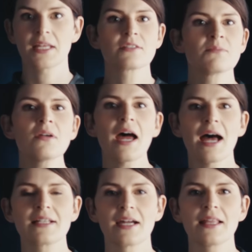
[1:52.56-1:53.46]
It is more
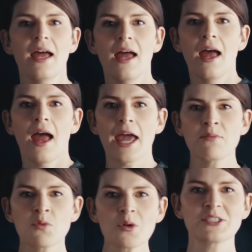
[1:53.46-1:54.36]
agile and
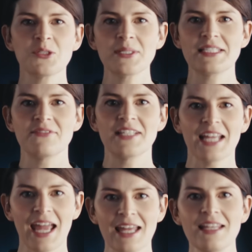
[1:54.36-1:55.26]
more intuitive than
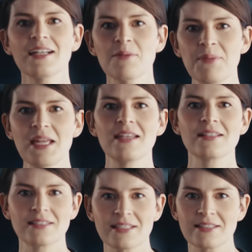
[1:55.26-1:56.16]
any competing
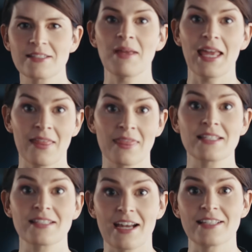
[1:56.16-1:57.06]
system in the
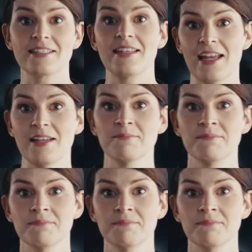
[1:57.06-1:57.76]
skies today.